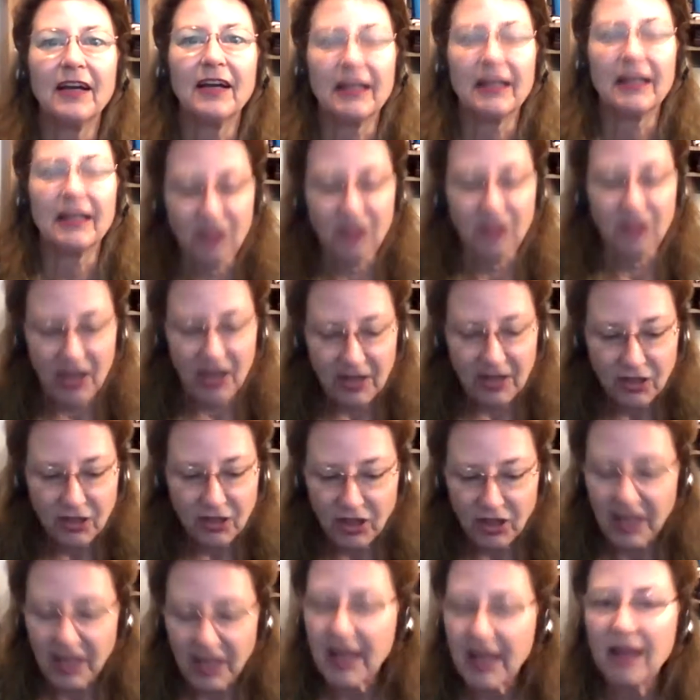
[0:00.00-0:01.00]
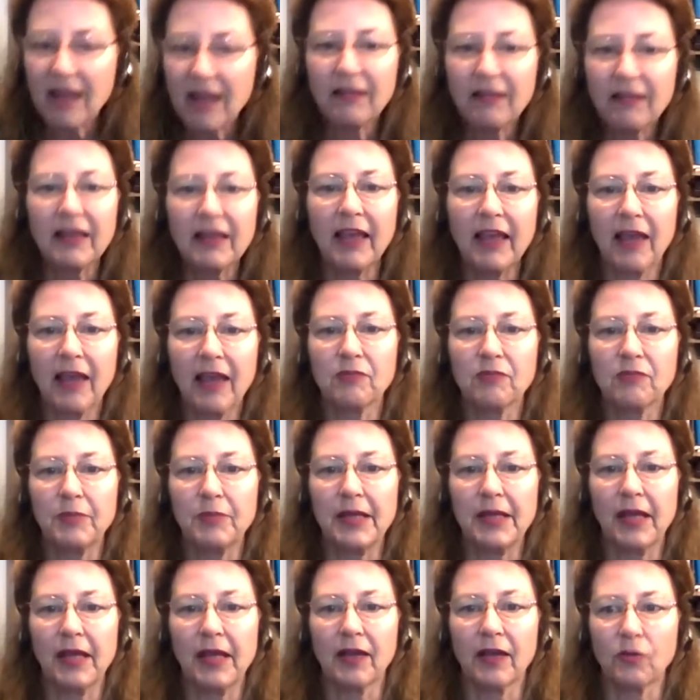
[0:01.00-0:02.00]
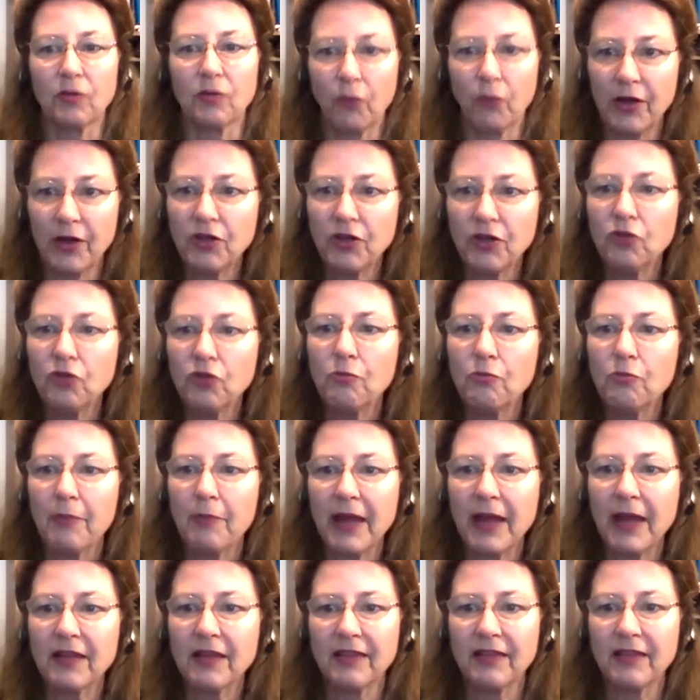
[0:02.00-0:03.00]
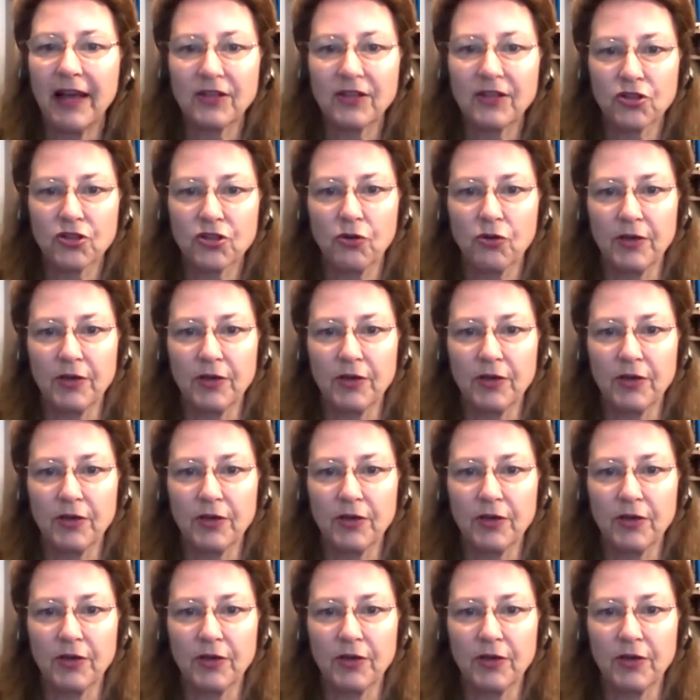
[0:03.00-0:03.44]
then the healing can begin when you make that choice.